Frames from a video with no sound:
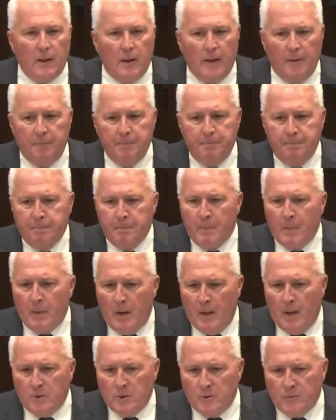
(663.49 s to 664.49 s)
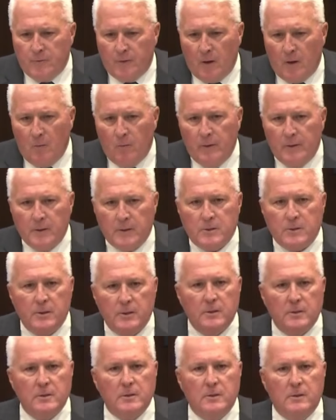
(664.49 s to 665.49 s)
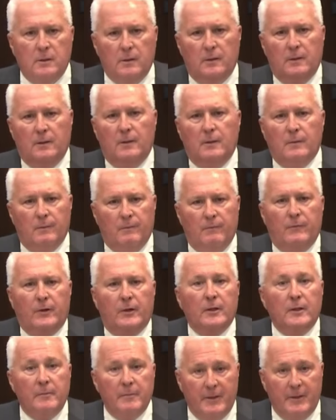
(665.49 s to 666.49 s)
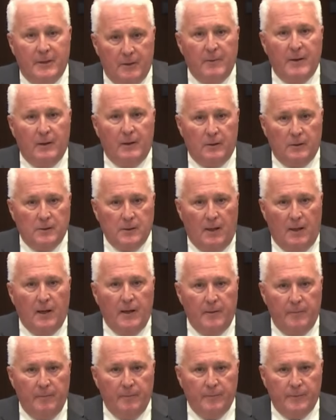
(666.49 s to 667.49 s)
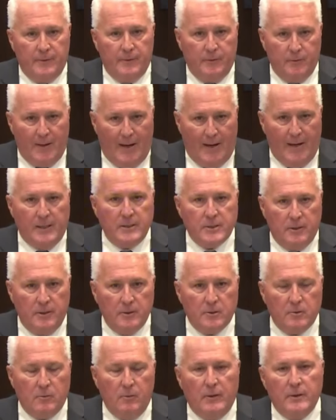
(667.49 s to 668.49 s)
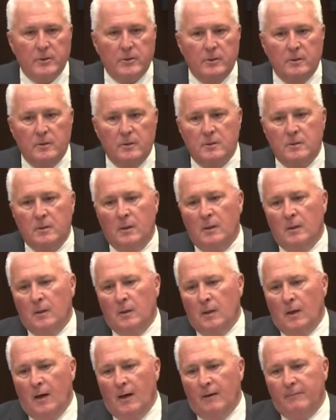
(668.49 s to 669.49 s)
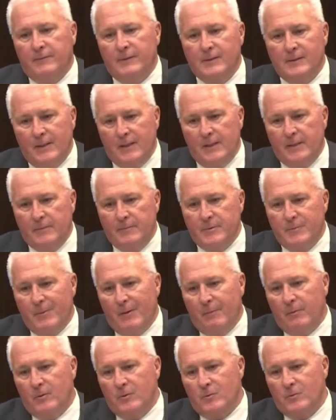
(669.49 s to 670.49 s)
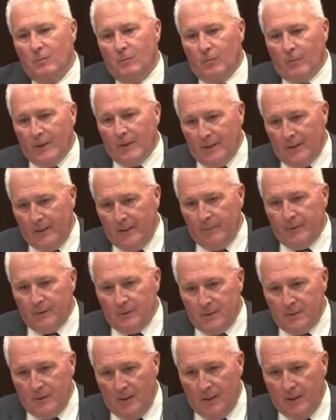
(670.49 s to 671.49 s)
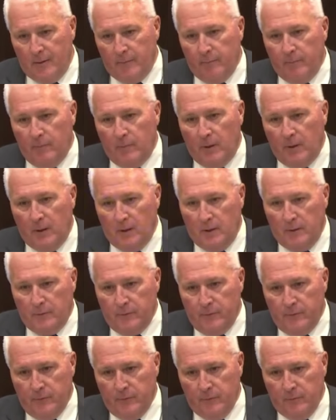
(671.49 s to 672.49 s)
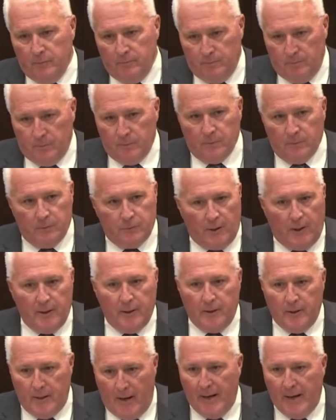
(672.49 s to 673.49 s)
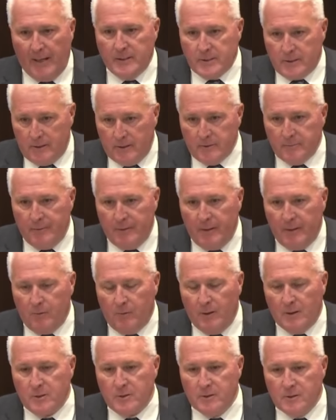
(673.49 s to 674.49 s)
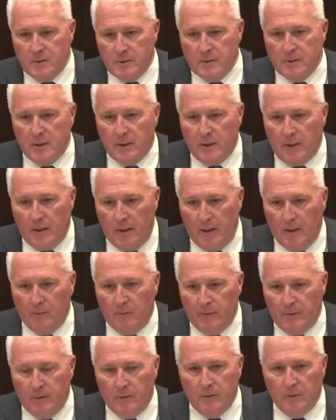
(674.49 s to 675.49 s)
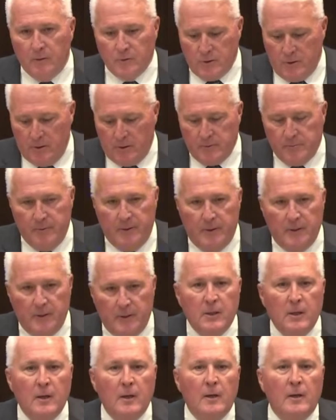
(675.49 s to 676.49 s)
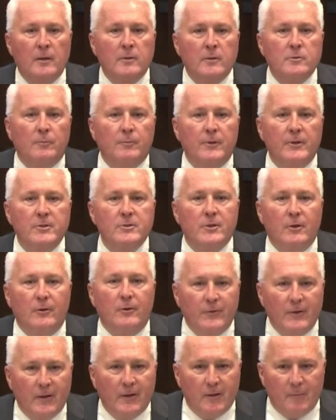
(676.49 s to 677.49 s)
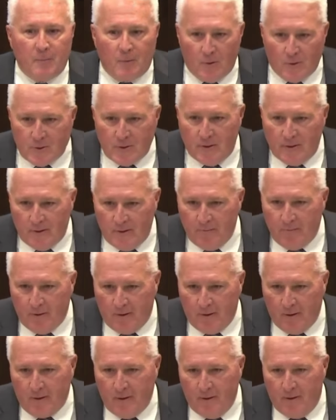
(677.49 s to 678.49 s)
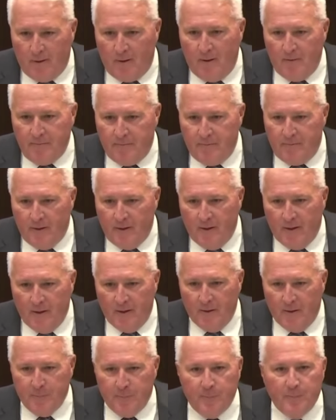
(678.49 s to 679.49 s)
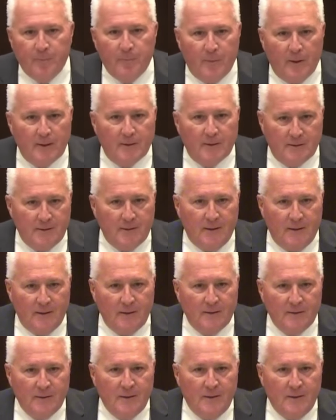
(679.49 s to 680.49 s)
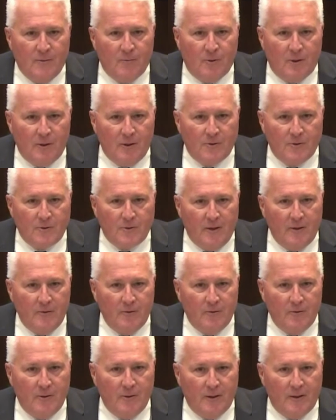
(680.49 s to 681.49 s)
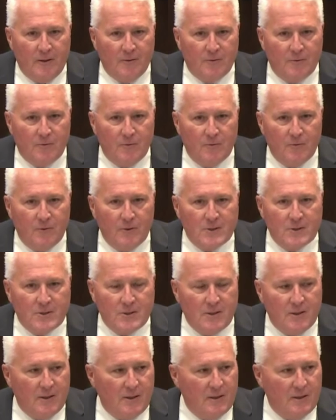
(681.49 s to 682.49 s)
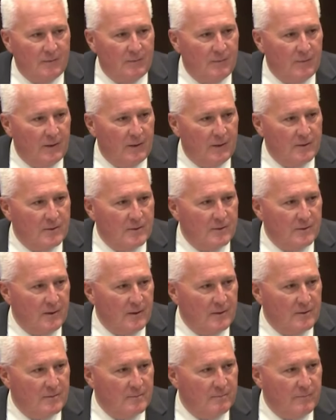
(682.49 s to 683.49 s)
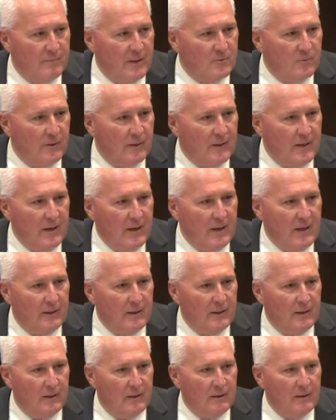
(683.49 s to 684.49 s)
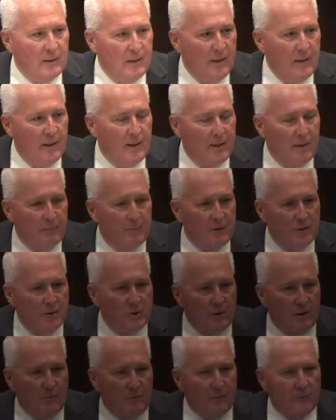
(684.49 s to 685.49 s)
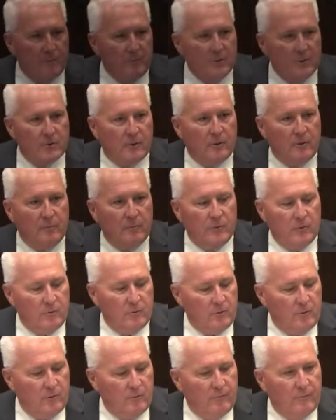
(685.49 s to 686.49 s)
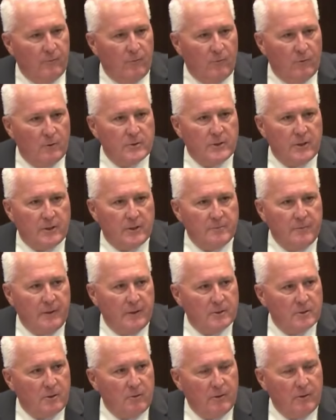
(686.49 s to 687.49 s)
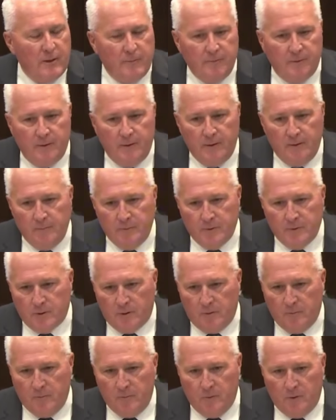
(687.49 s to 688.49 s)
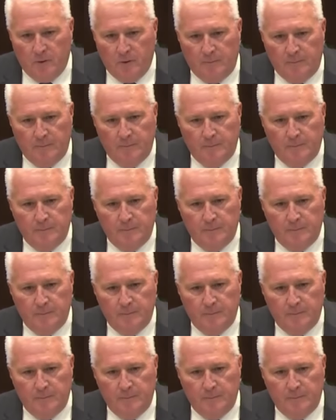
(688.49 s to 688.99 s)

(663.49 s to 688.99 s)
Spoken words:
And just for our witnesses, very limited amount of time to ask these questions. Oftentimes, members will reclaim their time to try to ask as many questions as they can within those 6 minutes. So please don't take it personally if you get cut off. We're going to try to get through this as best we can here. And I'm going to start with Mr. Caputo for 6 minutes. Go ahead, Mr. Caputo.